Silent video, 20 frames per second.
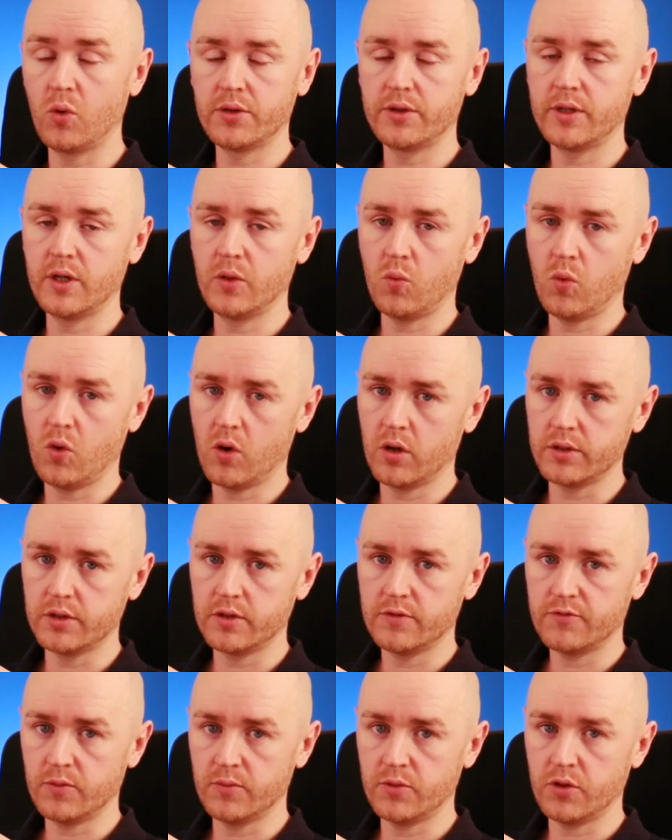what they
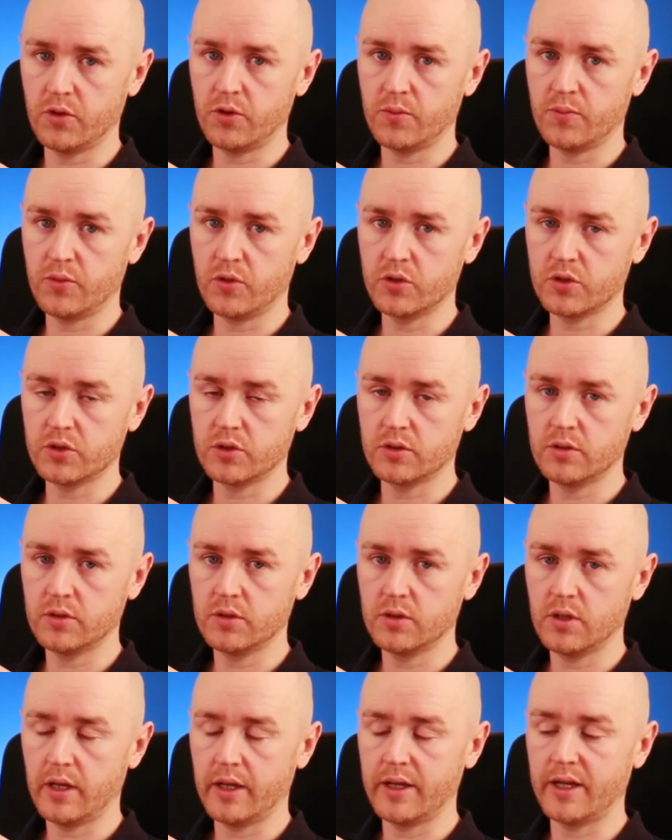want from the other person
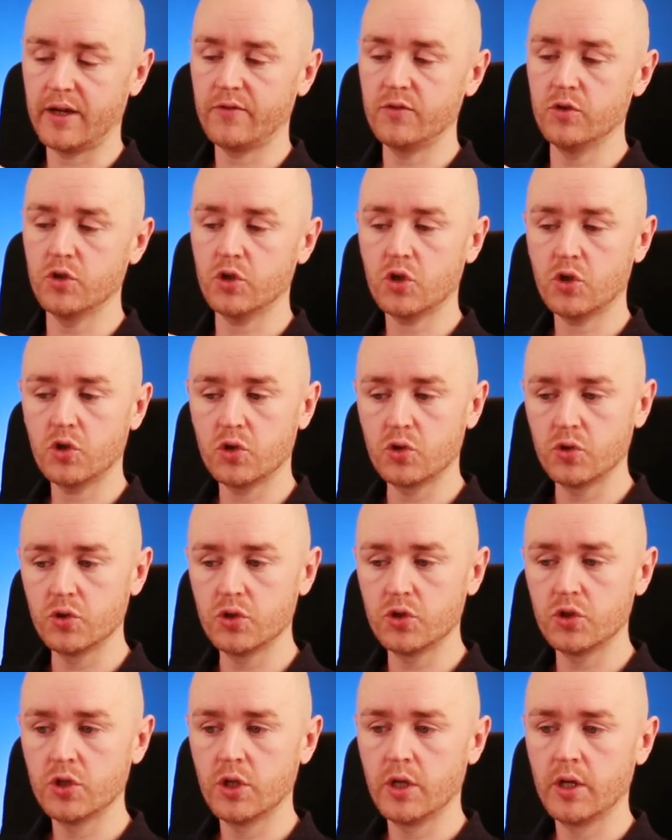and having the
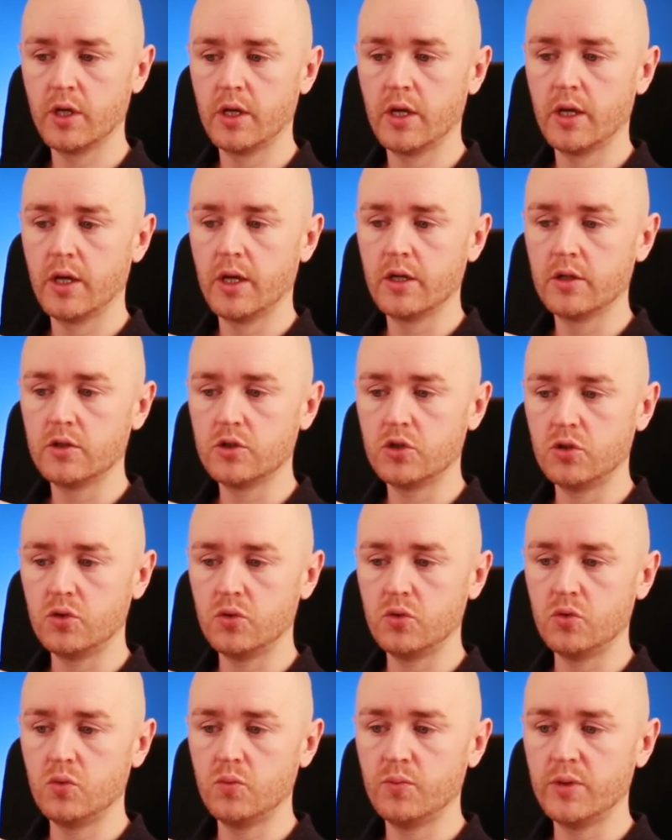courage
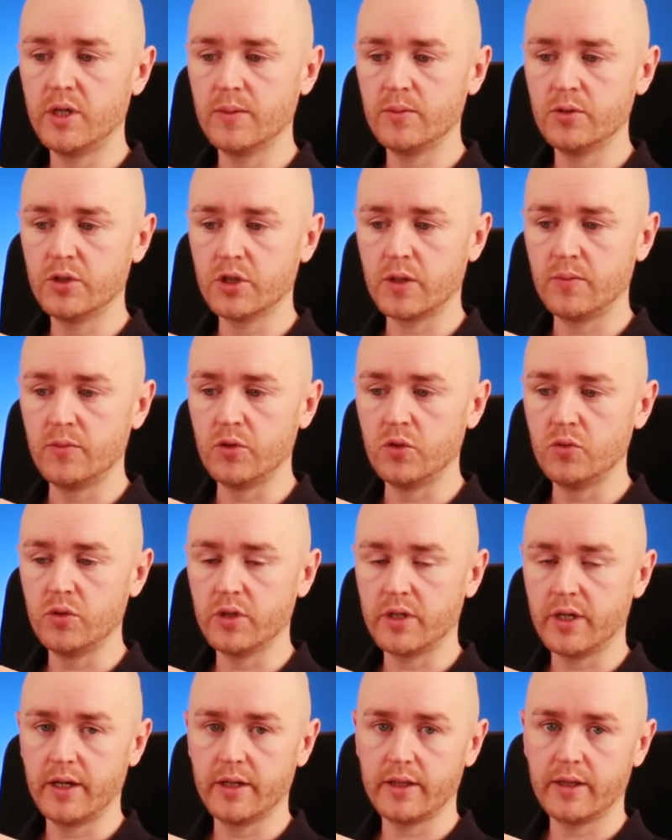to be able to
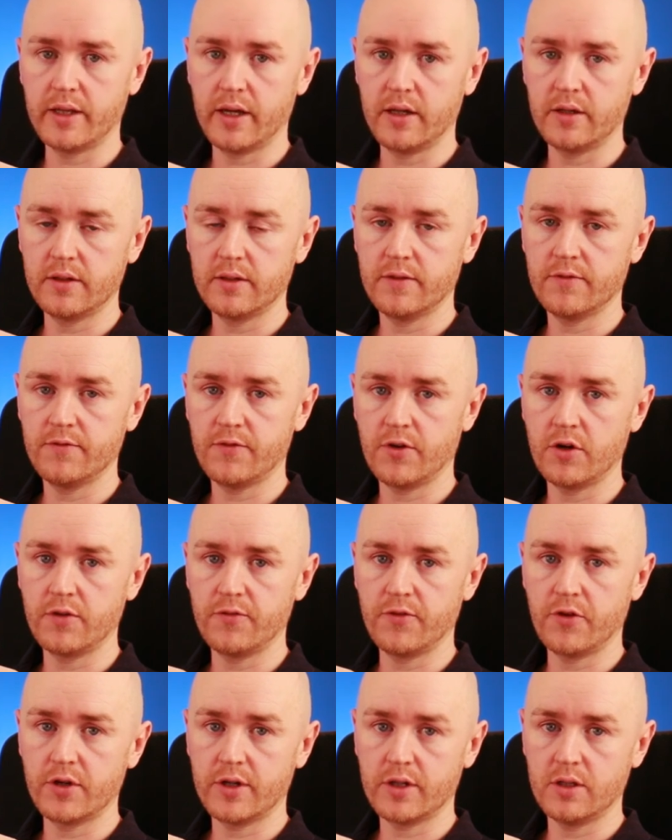communicate that very,
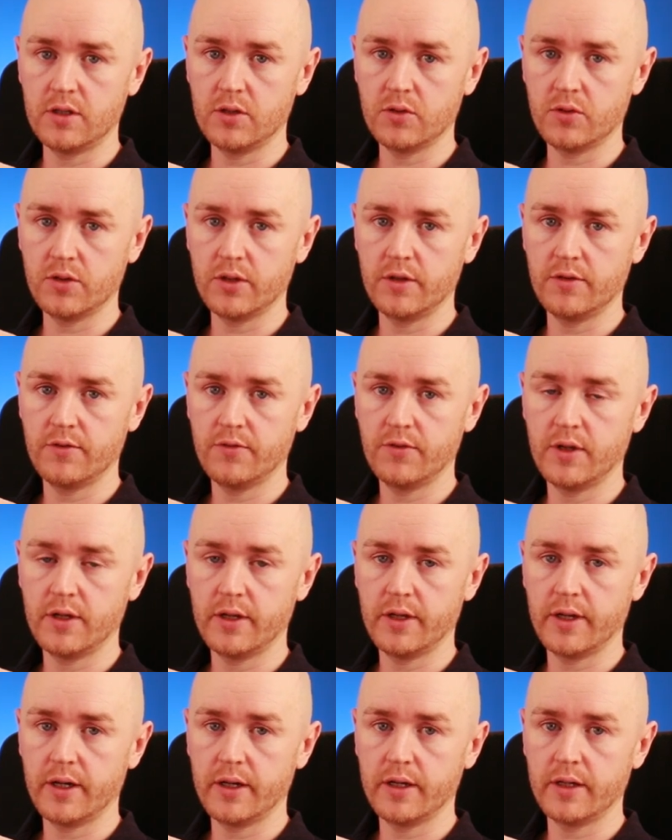very clearly
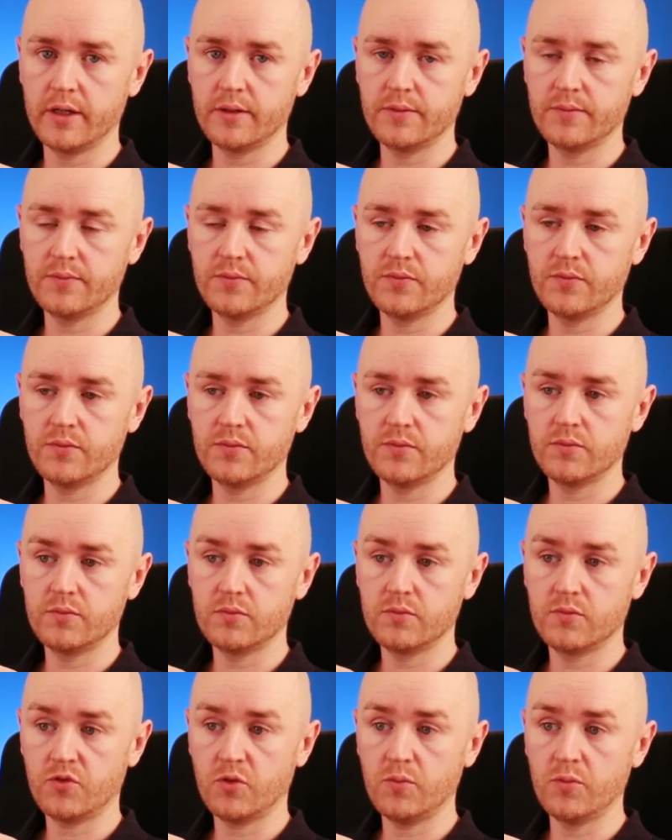
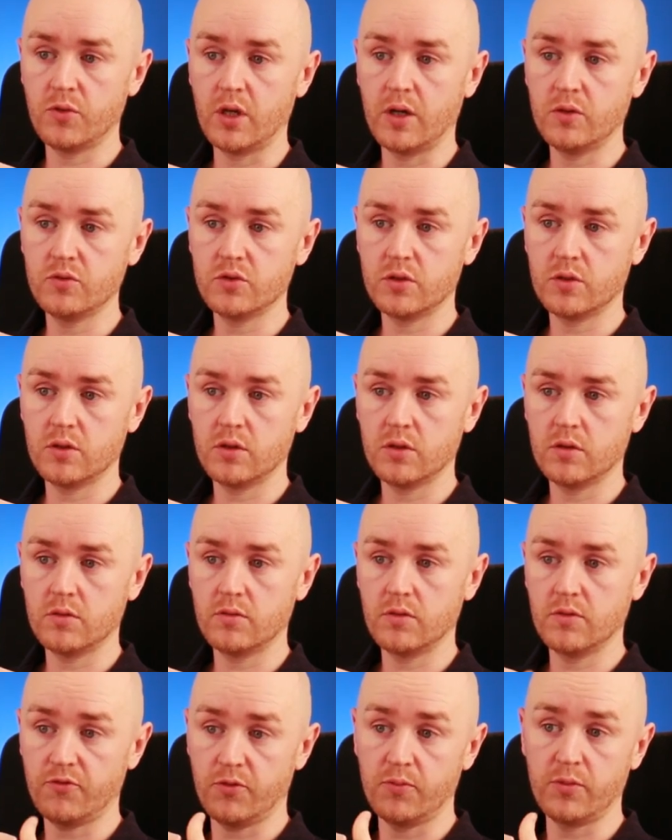from
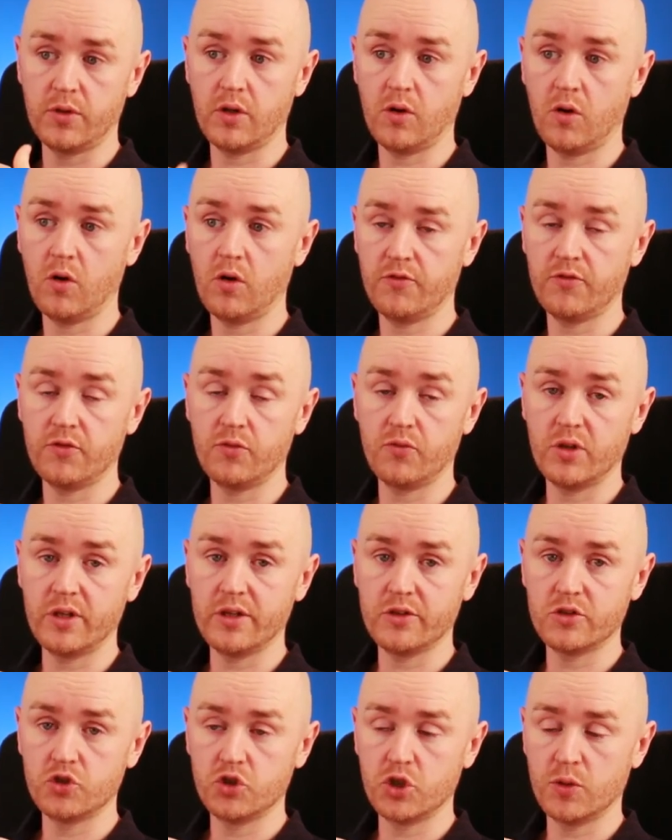the off in
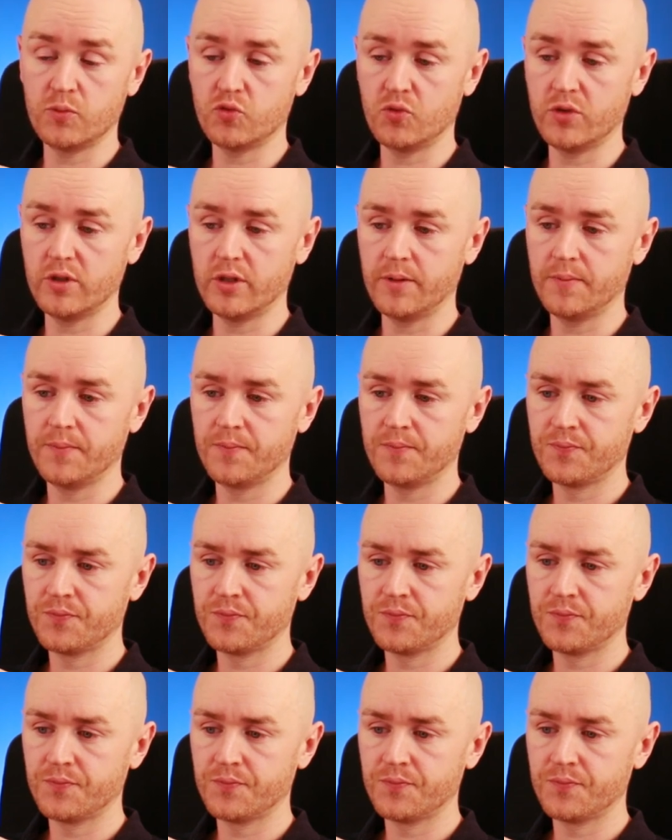relationships, really.